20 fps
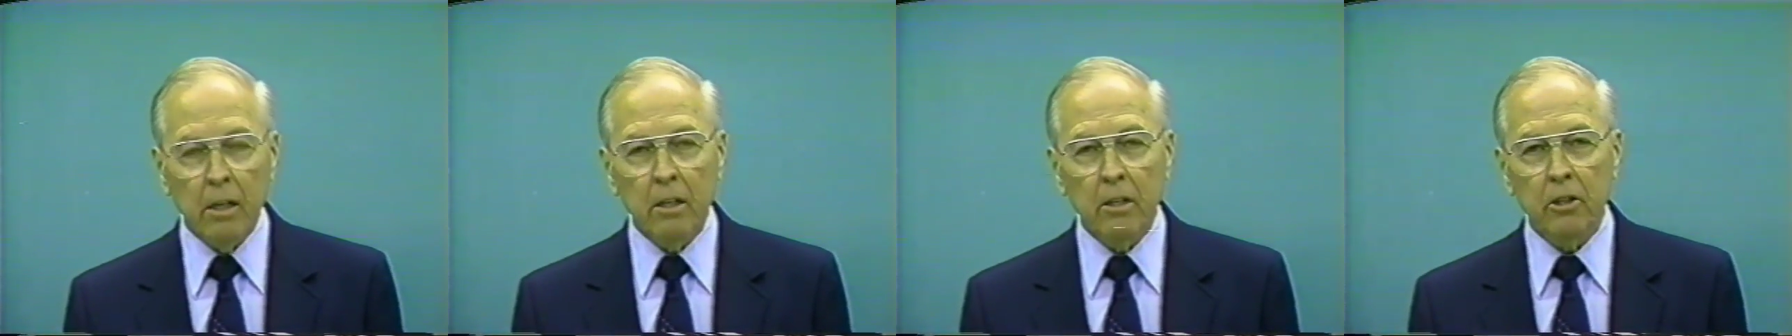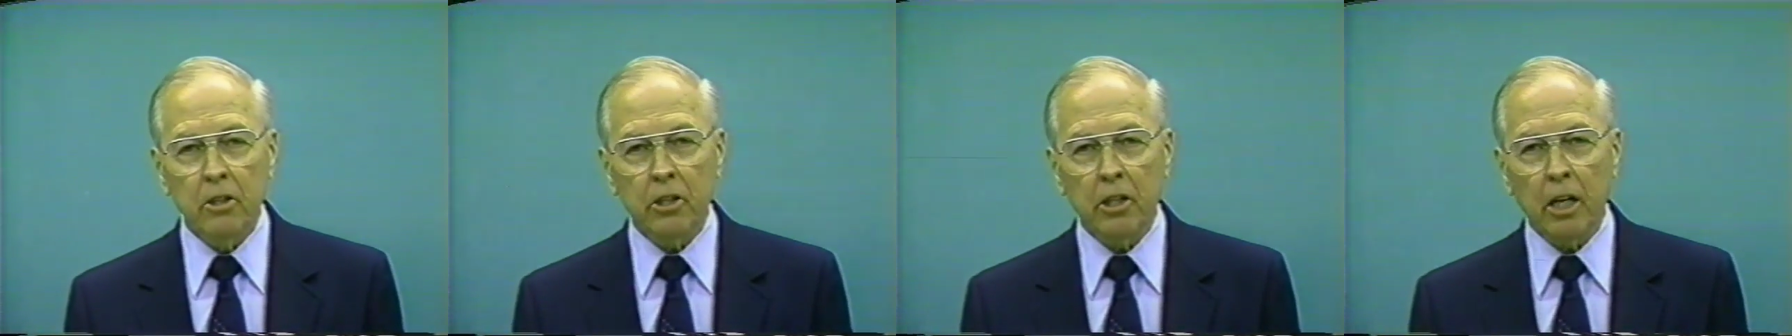
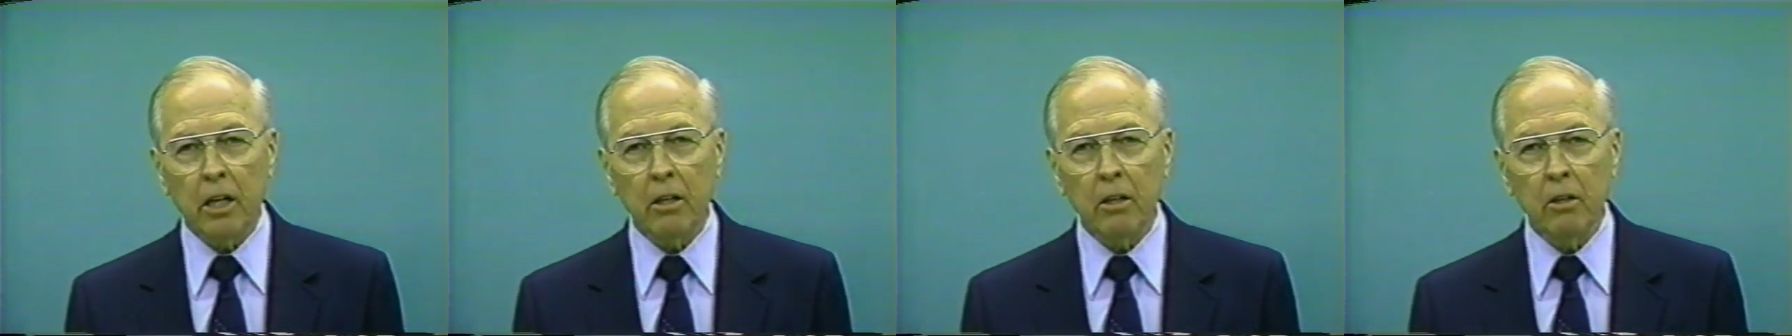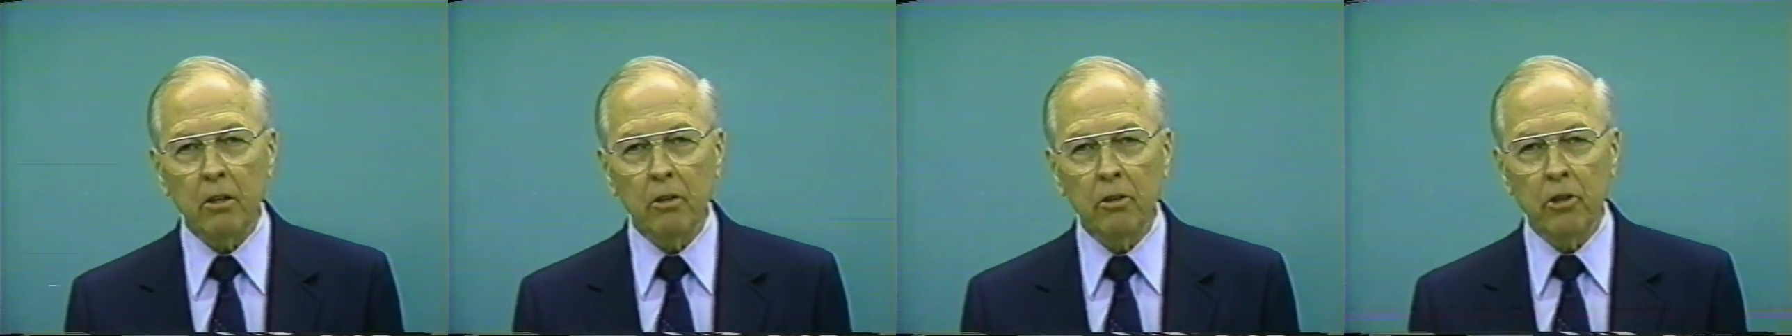
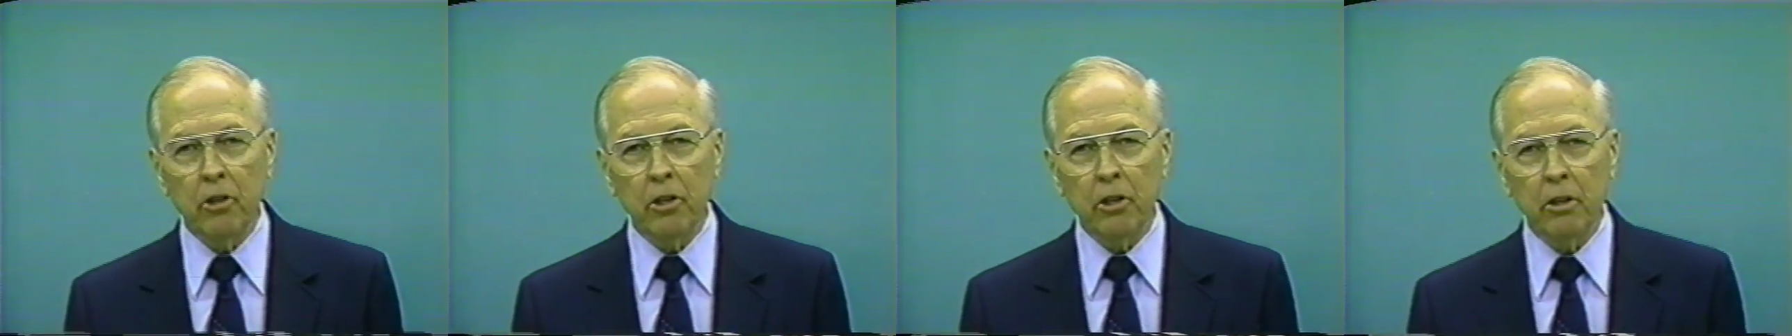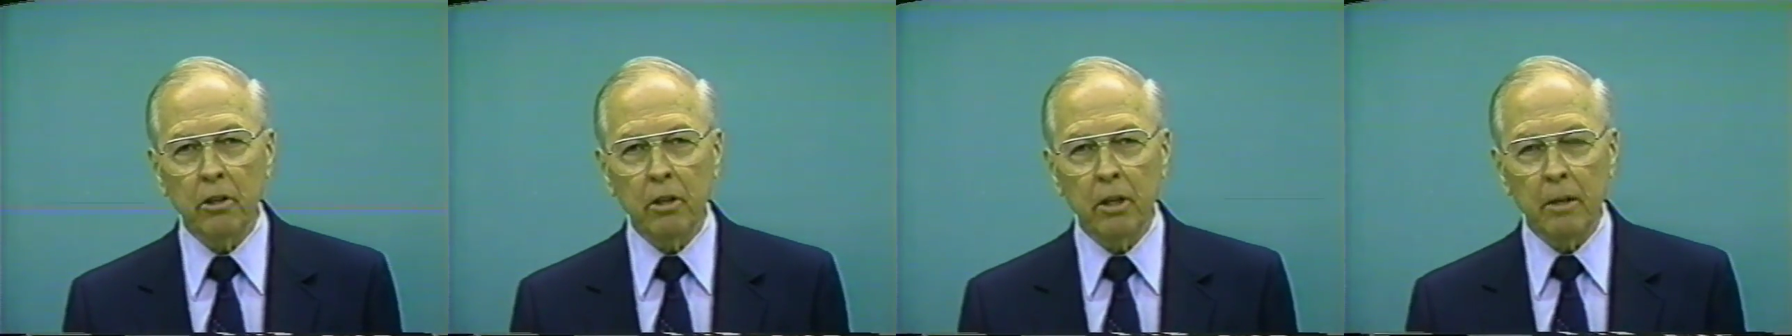subtle
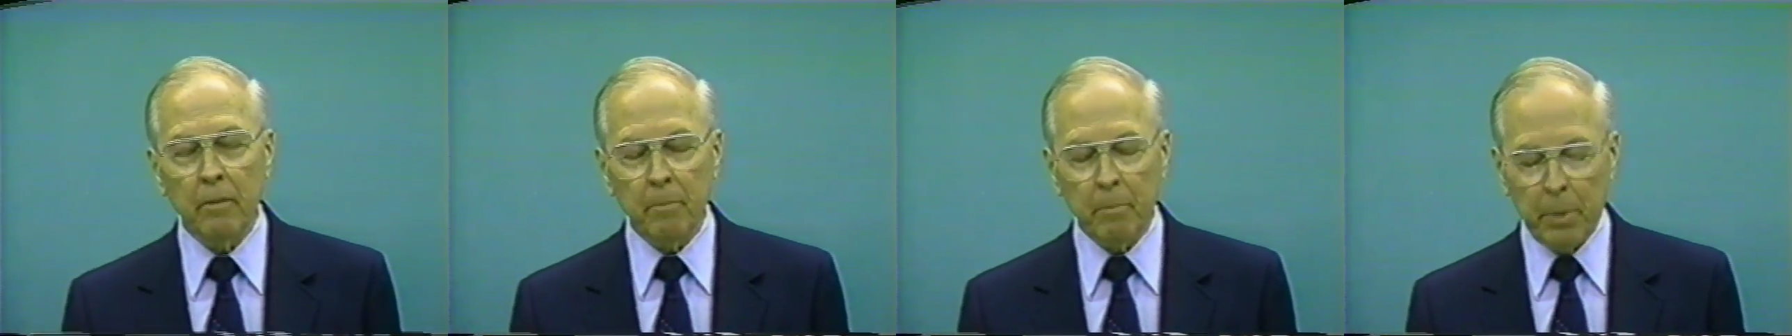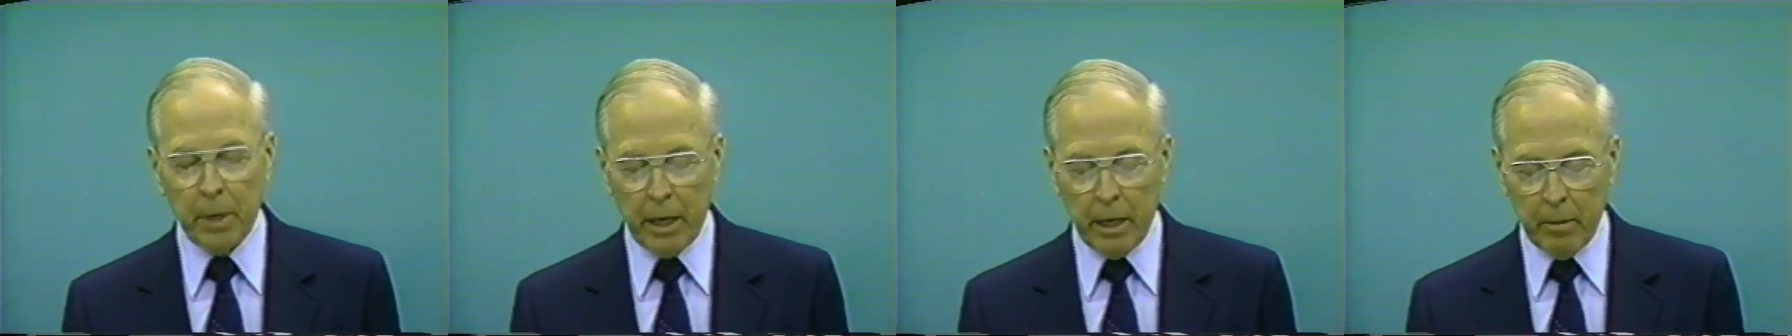neural
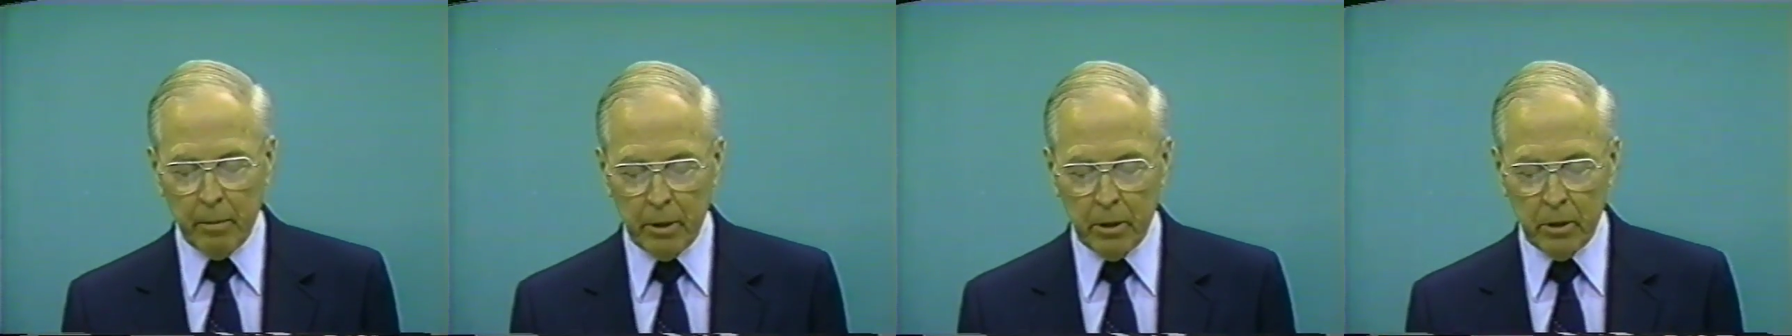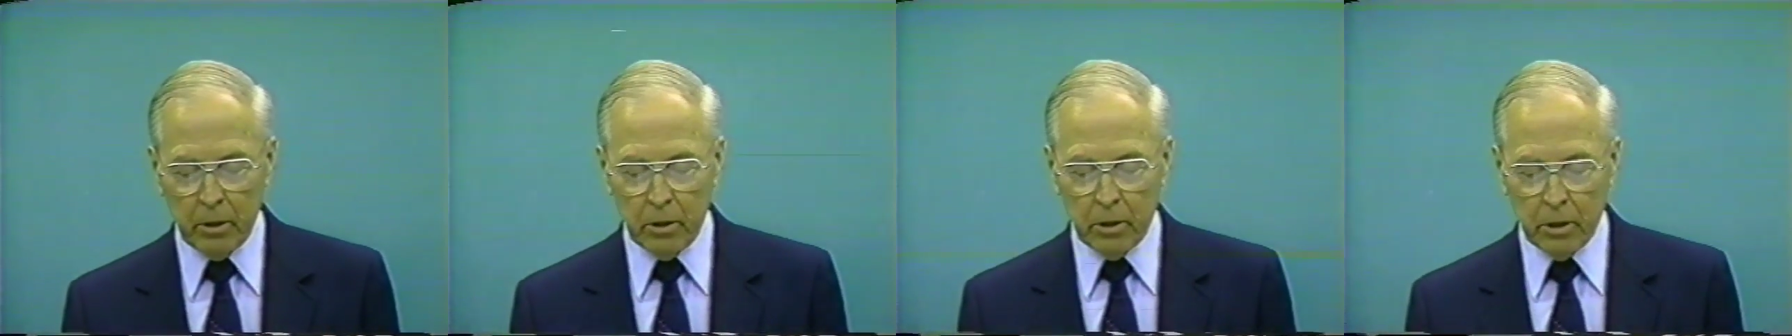
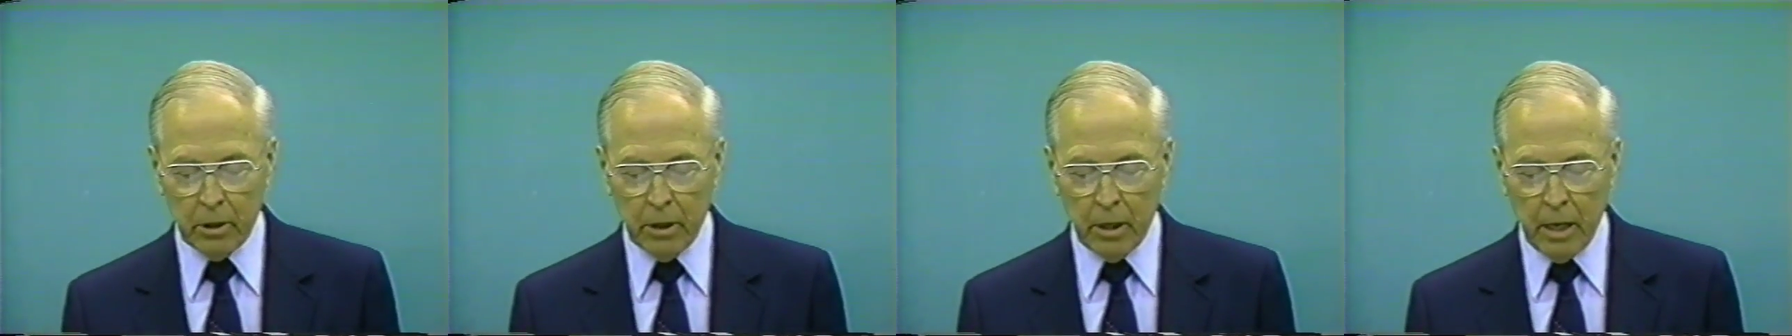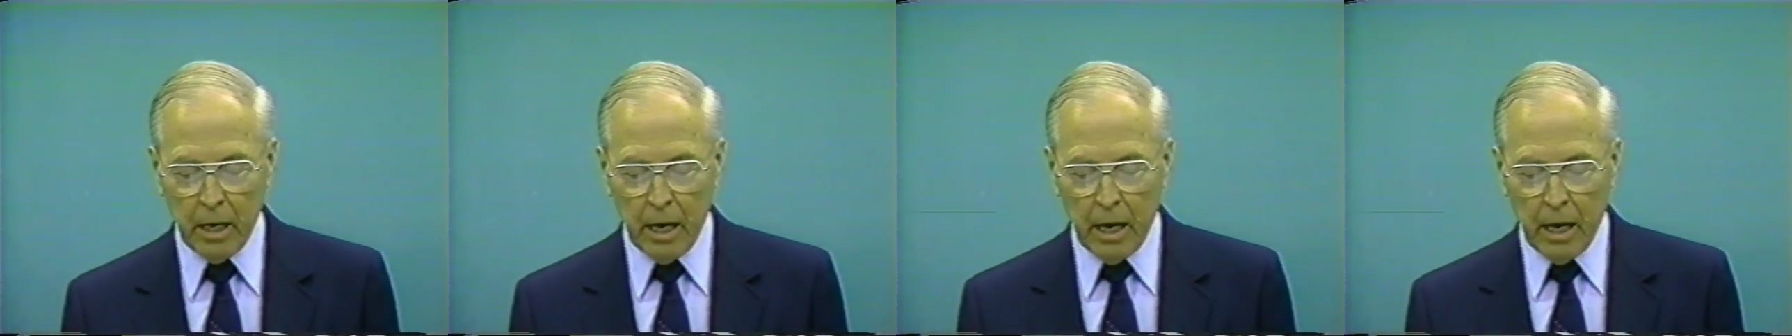impairments,